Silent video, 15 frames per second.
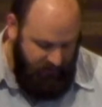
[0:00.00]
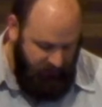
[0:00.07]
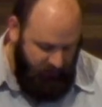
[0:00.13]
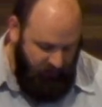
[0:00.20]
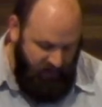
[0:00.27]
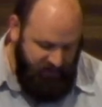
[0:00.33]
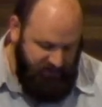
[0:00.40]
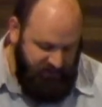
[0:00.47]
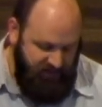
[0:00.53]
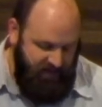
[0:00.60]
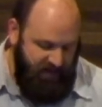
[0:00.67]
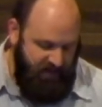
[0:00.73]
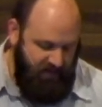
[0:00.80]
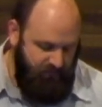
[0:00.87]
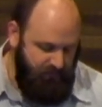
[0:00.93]
Christ
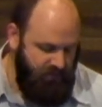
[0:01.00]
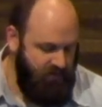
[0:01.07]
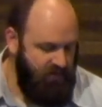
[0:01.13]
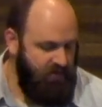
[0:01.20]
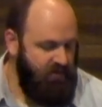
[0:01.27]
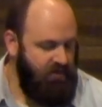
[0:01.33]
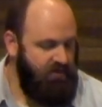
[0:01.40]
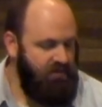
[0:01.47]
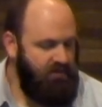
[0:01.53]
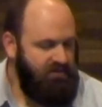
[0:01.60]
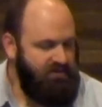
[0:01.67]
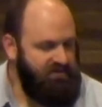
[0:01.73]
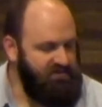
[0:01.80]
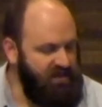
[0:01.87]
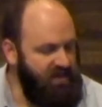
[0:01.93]
came
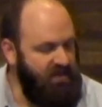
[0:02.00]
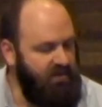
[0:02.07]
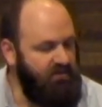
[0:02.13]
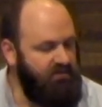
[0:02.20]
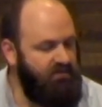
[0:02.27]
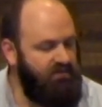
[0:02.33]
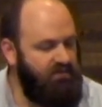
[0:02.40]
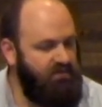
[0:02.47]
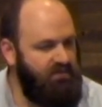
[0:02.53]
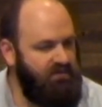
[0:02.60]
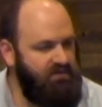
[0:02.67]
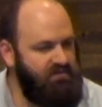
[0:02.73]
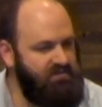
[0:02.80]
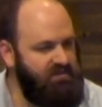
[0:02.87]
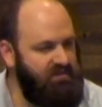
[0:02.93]
to save
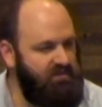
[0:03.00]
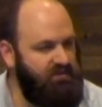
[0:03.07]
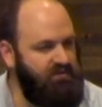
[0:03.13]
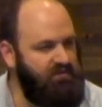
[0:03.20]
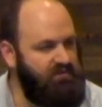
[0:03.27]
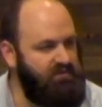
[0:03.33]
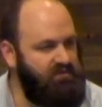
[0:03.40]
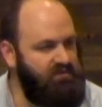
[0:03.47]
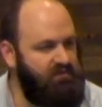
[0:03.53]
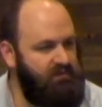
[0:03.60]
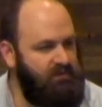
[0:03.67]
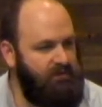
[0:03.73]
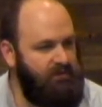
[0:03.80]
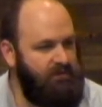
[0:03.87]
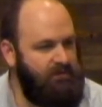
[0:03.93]
sinners.
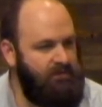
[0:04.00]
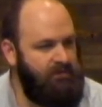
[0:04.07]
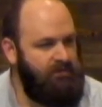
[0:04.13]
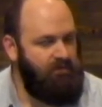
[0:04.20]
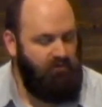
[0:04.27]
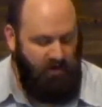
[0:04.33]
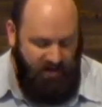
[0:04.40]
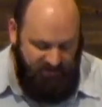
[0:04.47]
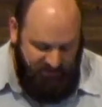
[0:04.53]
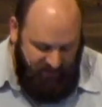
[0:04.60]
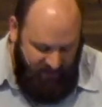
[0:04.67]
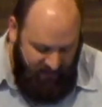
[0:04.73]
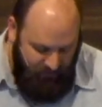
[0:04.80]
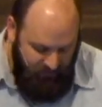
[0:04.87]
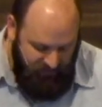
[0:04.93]
Christ
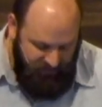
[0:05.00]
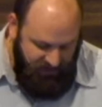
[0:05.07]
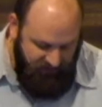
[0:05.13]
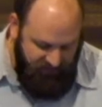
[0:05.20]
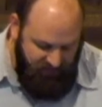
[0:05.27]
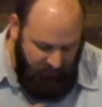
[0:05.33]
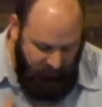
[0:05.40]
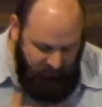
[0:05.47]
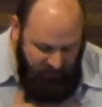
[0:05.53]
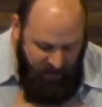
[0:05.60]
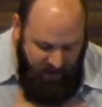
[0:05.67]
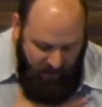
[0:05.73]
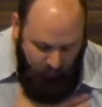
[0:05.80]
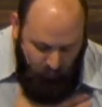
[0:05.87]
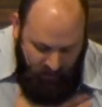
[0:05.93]
came to save sinners,
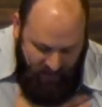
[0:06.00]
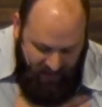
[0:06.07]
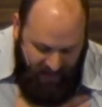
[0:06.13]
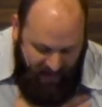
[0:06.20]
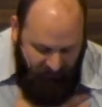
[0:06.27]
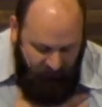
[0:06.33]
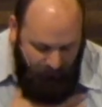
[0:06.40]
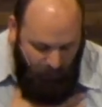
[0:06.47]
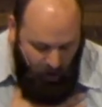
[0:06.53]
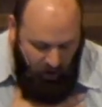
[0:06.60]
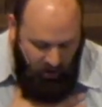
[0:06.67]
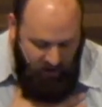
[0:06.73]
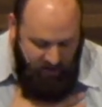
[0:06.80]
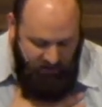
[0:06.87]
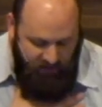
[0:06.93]
and we have a
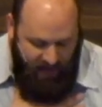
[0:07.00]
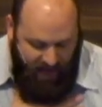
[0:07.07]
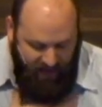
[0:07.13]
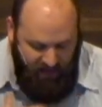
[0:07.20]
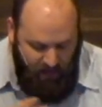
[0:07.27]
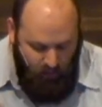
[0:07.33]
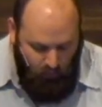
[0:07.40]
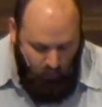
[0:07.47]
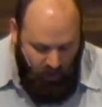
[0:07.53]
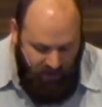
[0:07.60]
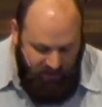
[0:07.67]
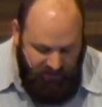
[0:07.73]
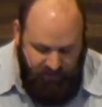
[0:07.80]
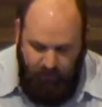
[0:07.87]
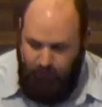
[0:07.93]
part in that. What
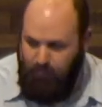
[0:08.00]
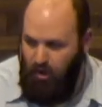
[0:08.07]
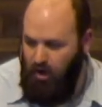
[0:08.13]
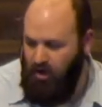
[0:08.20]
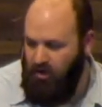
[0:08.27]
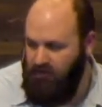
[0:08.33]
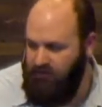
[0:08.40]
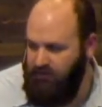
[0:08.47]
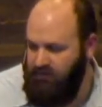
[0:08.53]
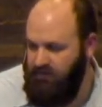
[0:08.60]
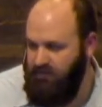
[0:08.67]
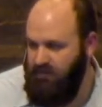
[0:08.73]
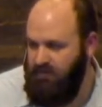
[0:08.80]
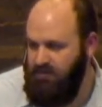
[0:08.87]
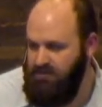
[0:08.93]
is your part?
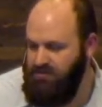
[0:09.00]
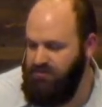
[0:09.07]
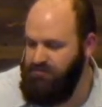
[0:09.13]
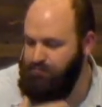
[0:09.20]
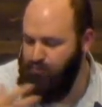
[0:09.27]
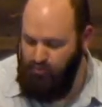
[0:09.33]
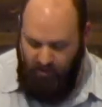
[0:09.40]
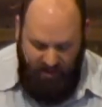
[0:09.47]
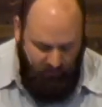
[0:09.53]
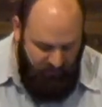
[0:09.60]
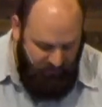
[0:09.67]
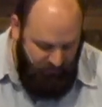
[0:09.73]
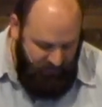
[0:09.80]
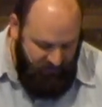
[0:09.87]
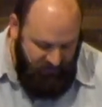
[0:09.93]
Church, pray
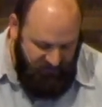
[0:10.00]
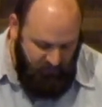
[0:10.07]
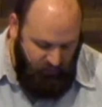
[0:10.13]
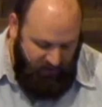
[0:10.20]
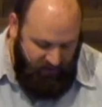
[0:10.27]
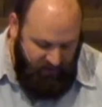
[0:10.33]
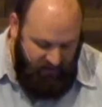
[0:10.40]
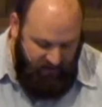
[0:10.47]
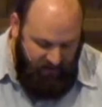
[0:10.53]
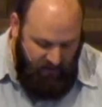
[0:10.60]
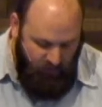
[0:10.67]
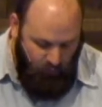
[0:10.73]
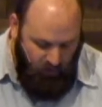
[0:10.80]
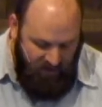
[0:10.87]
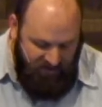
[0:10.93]
with me this week.
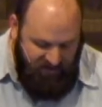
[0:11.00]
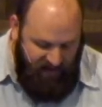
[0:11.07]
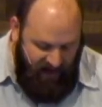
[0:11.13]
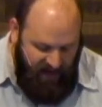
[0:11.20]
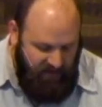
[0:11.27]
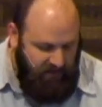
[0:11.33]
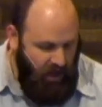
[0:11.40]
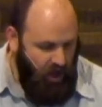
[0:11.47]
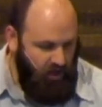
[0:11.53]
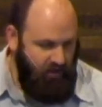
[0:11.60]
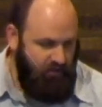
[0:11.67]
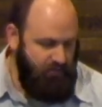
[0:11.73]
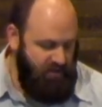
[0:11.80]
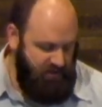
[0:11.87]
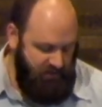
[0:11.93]
What is God
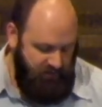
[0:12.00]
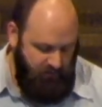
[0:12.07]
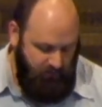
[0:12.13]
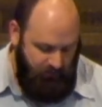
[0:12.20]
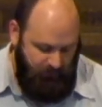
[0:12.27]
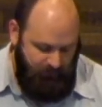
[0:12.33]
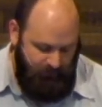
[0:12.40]
calling me to do?